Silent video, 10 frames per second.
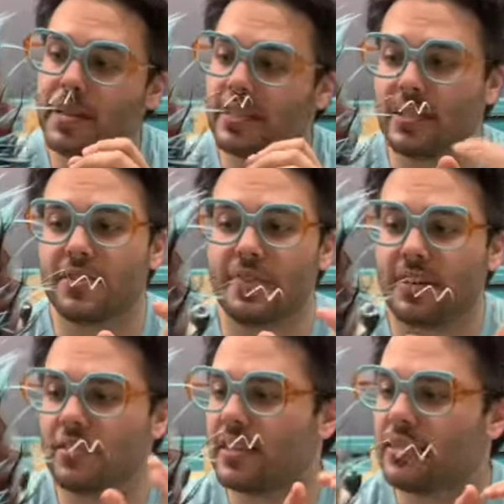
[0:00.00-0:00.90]
It's a
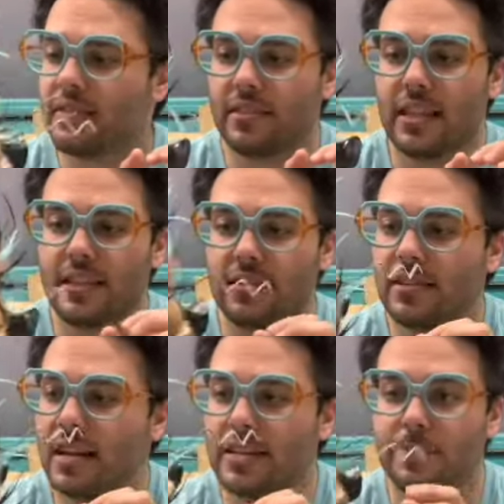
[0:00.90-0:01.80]
sphere that then
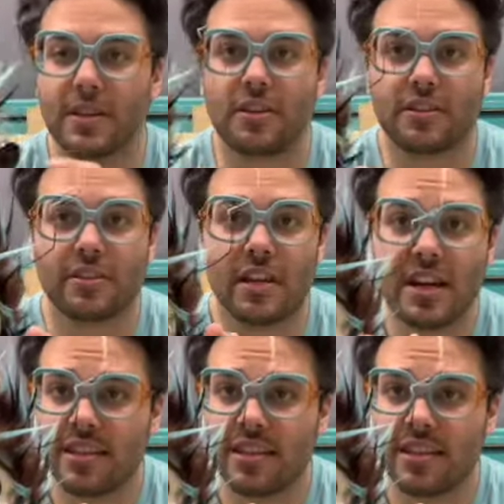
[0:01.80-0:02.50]
has been altered.